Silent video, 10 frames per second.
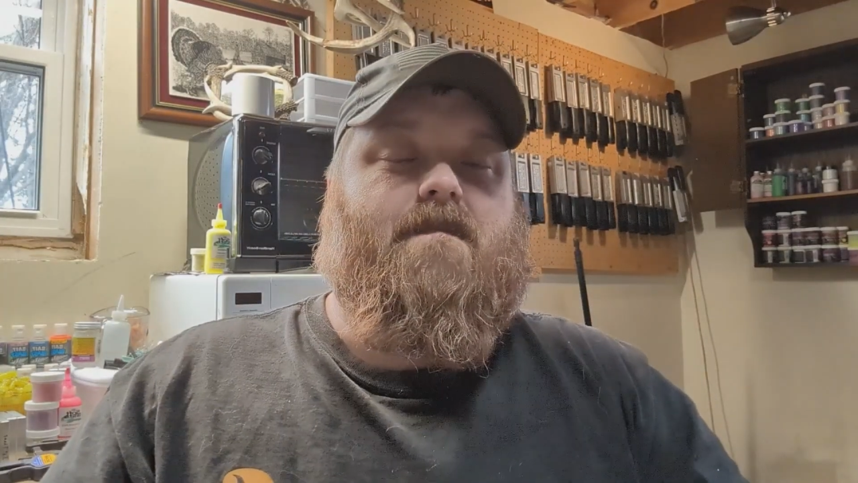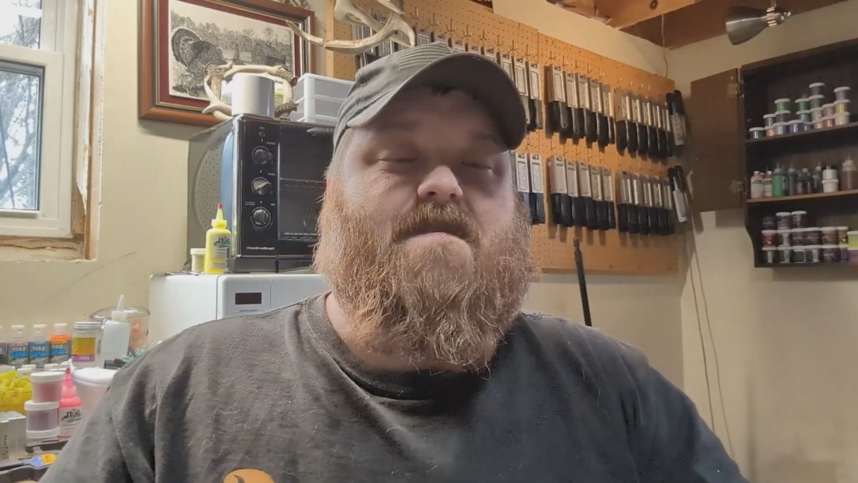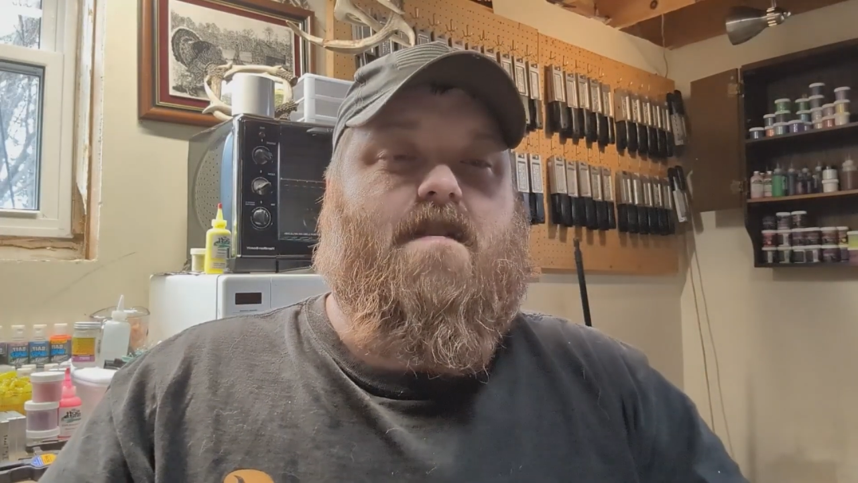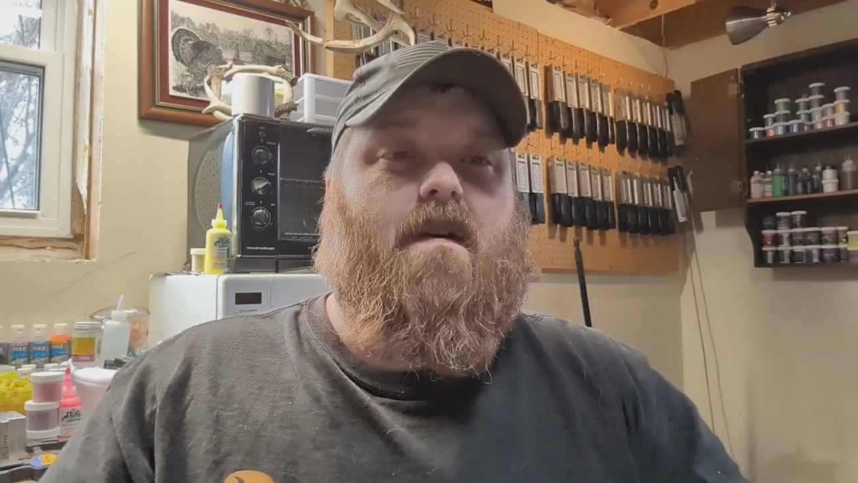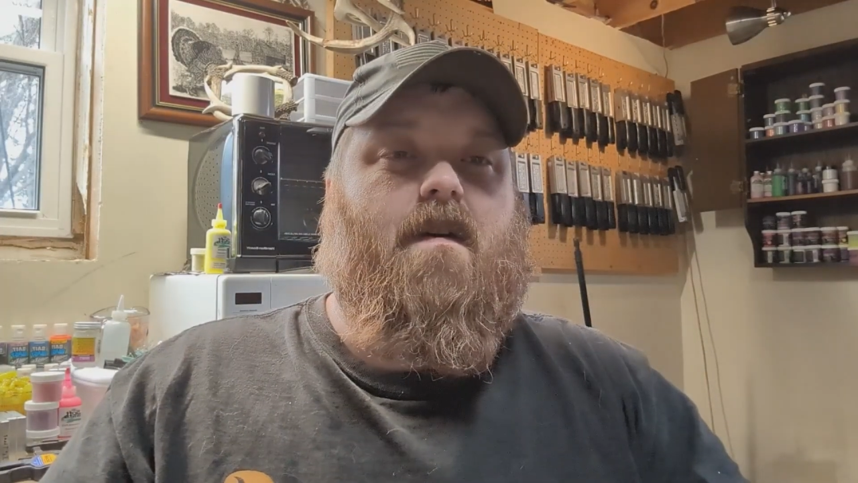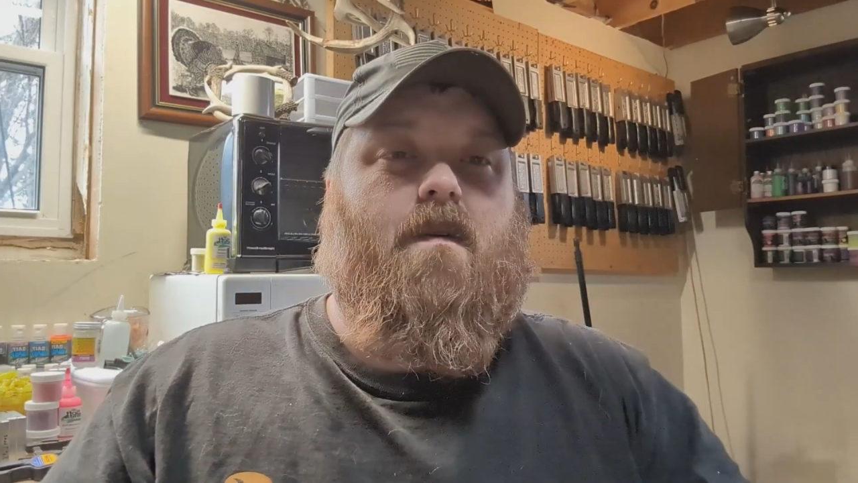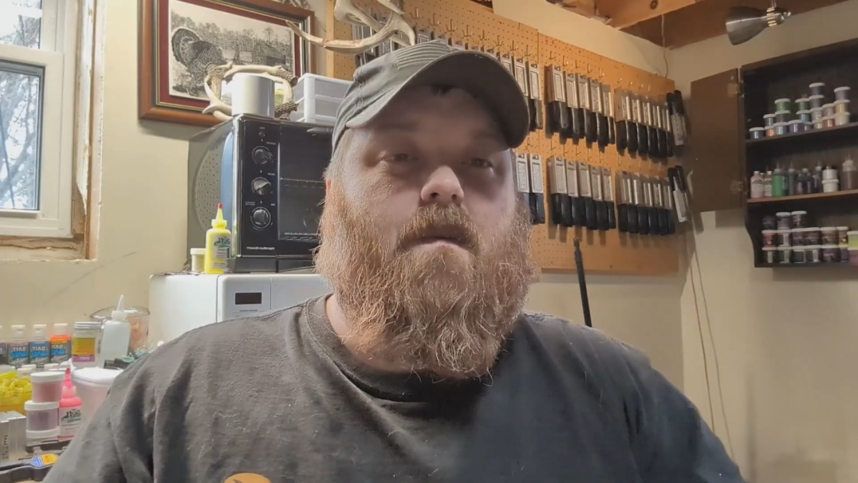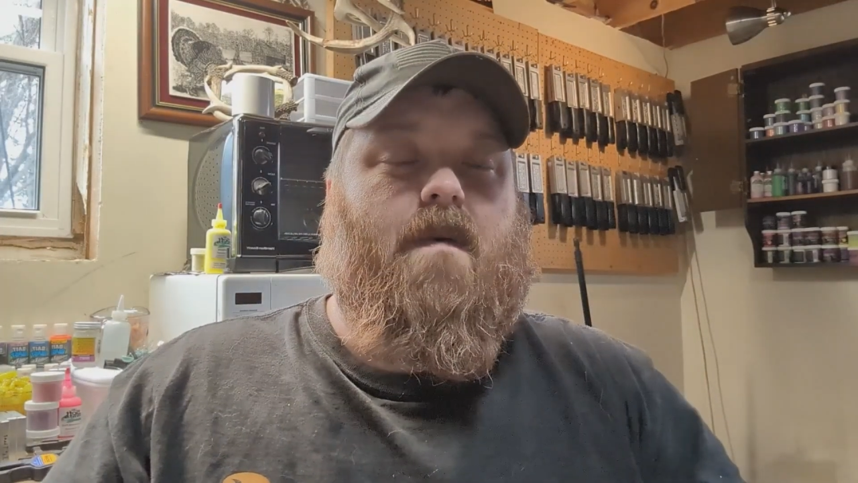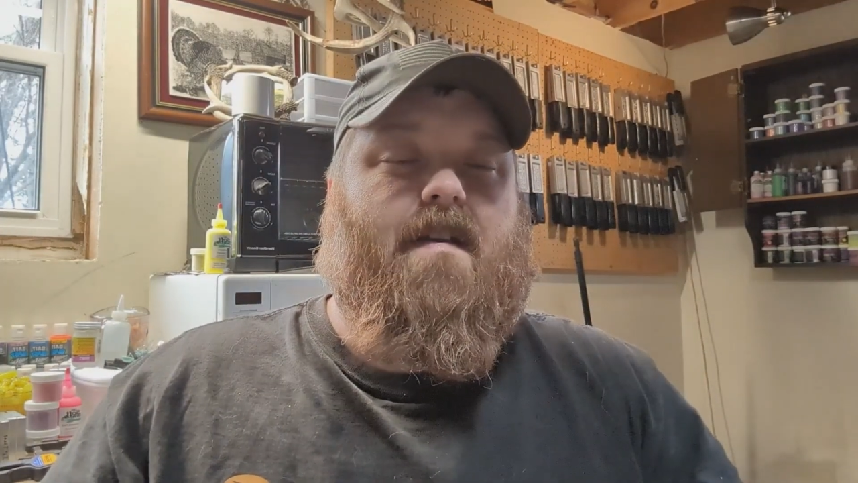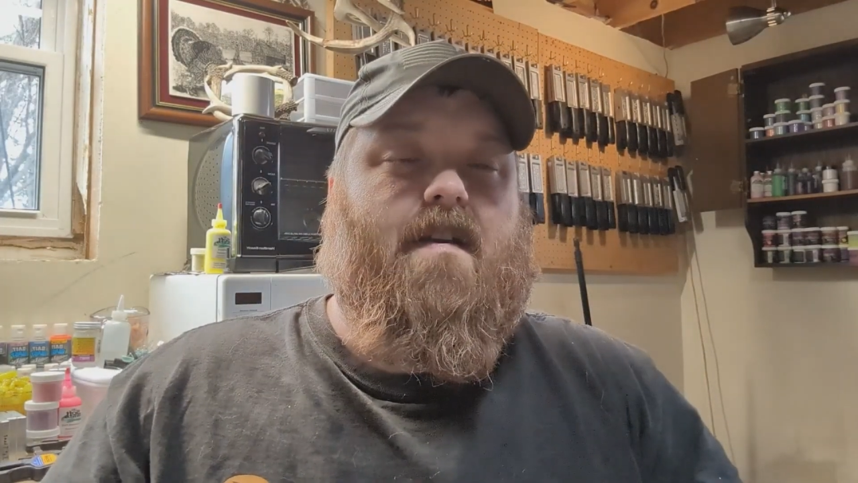So
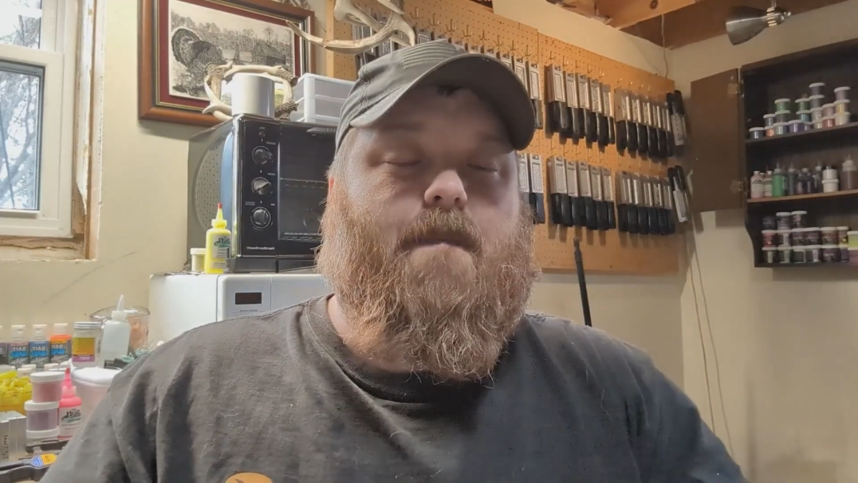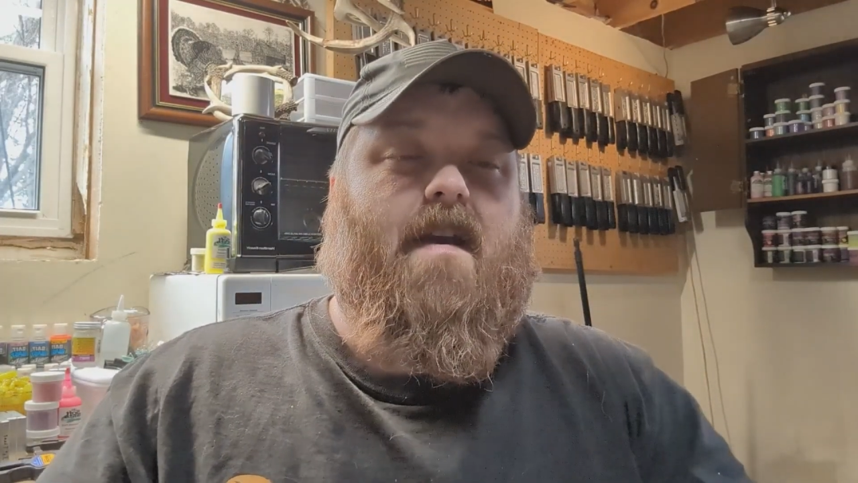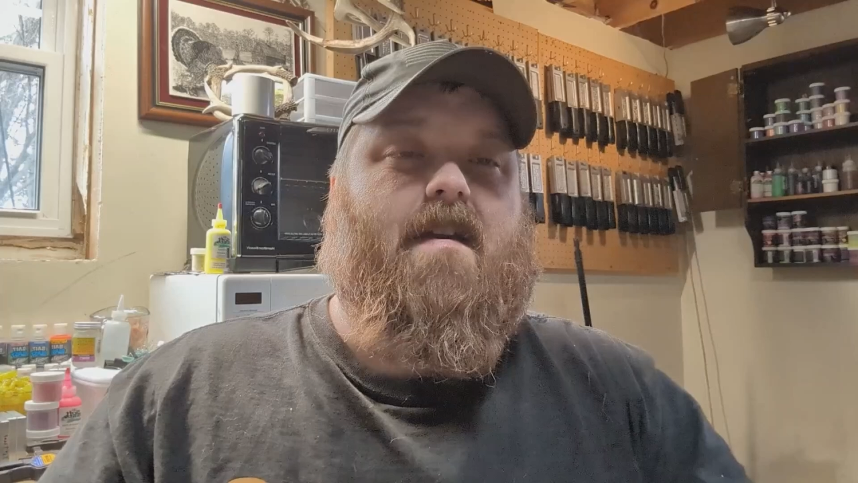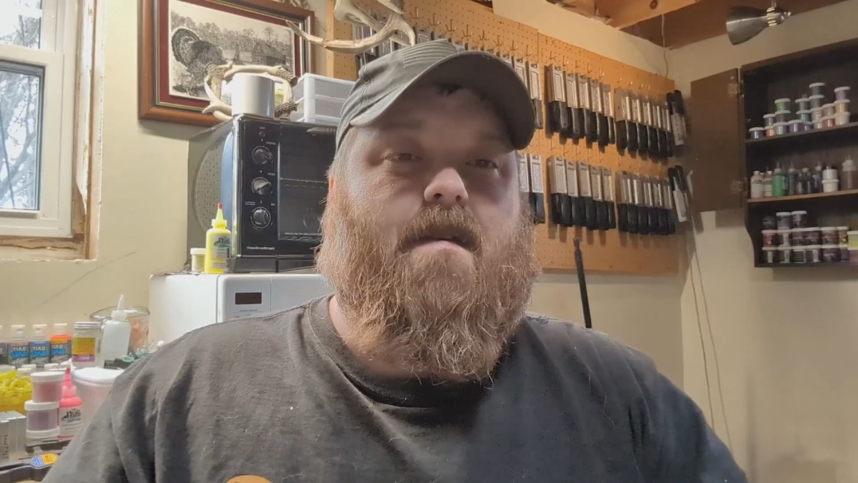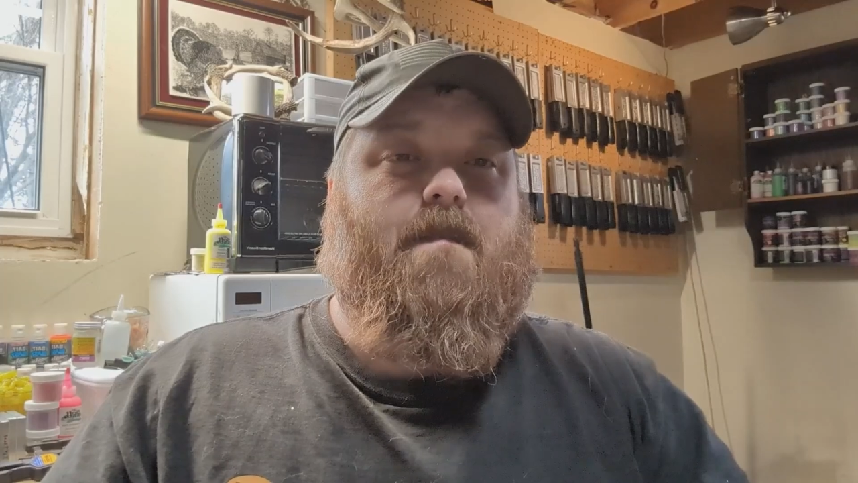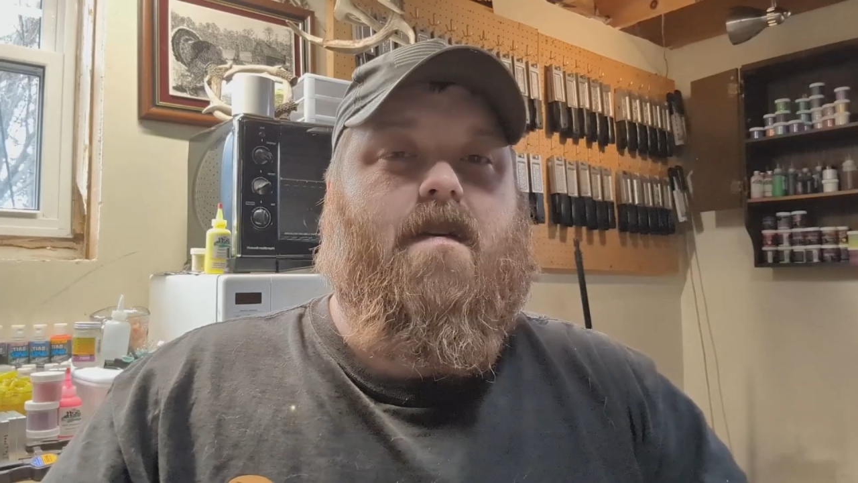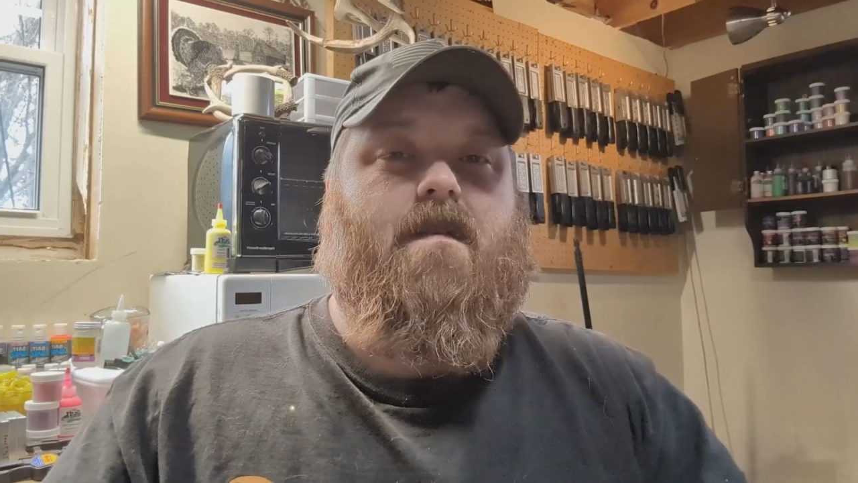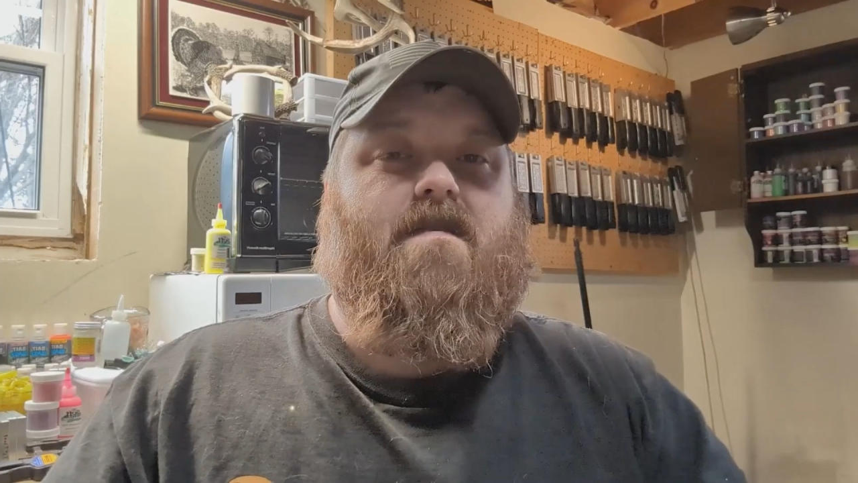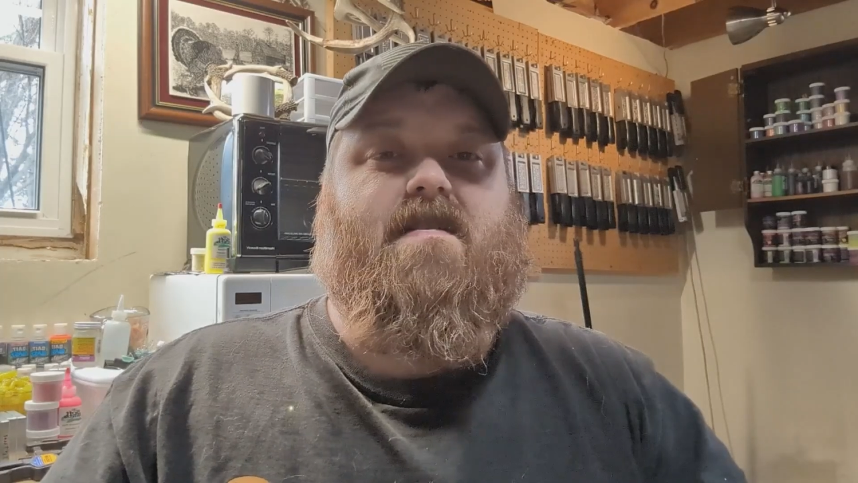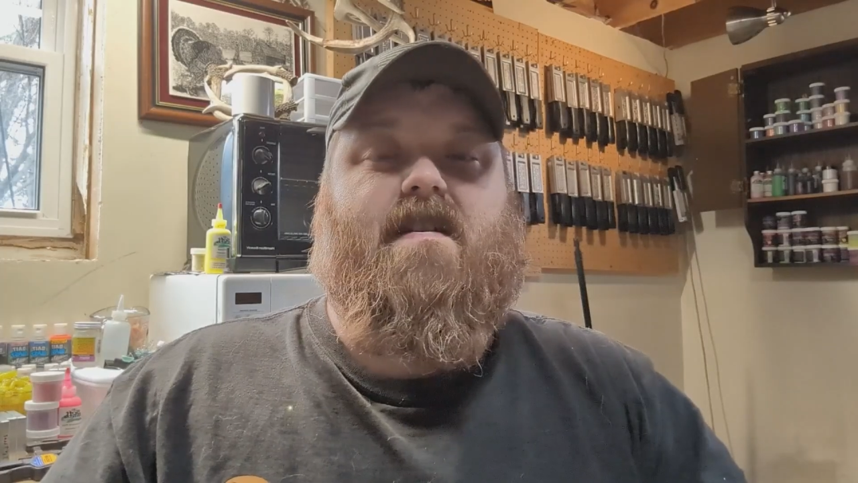when you're making up your
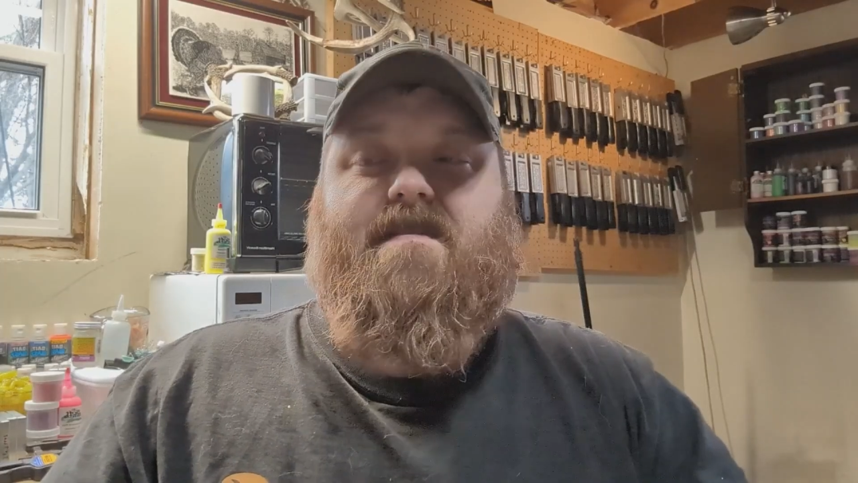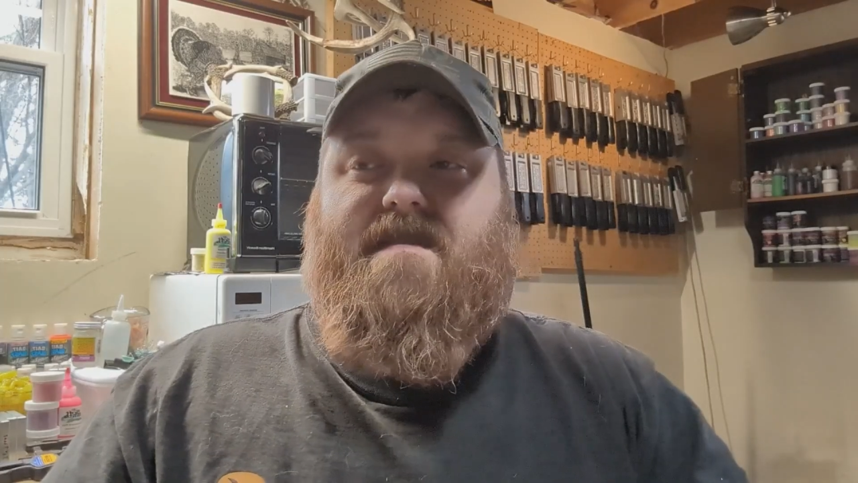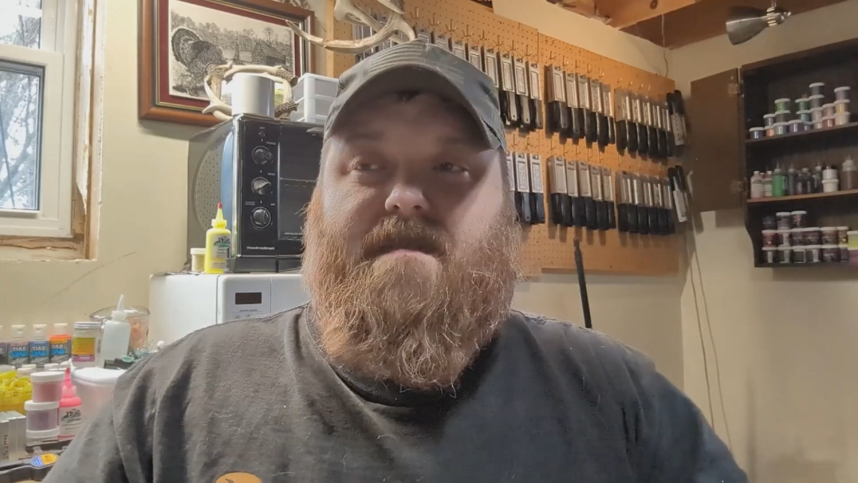own jigs,